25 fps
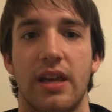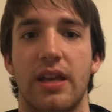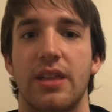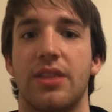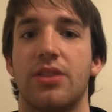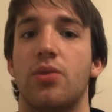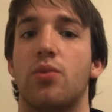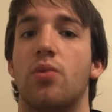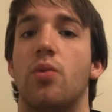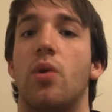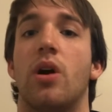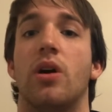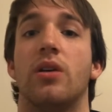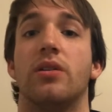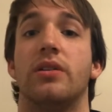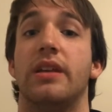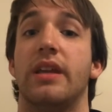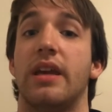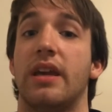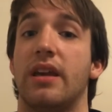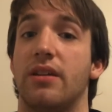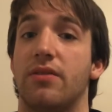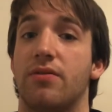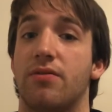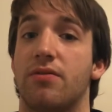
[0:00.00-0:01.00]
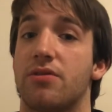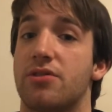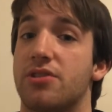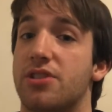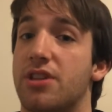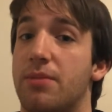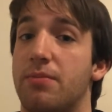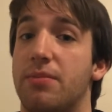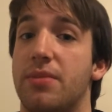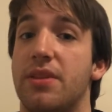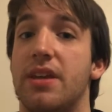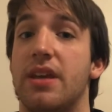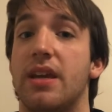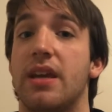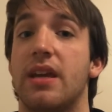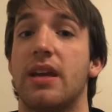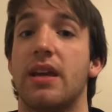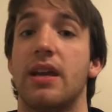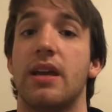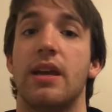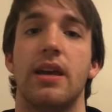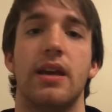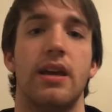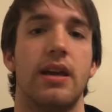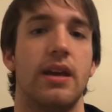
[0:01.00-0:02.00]
at the wrong date for something,
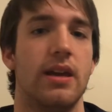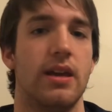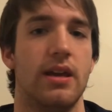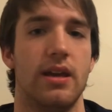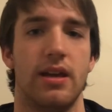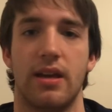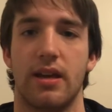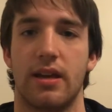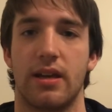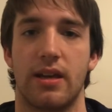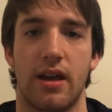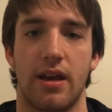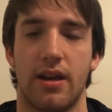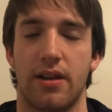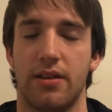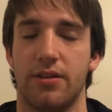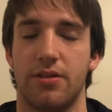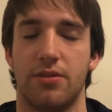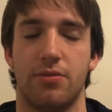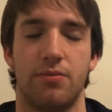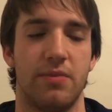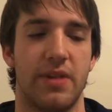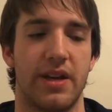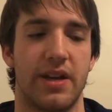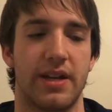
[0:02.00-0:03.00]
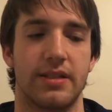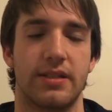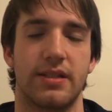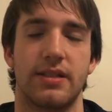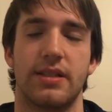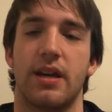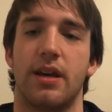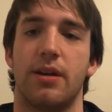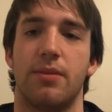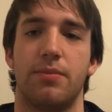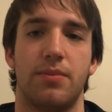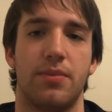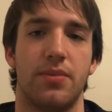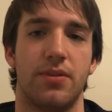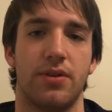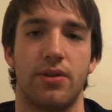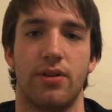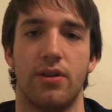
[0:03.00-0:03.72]
got a little mixed up.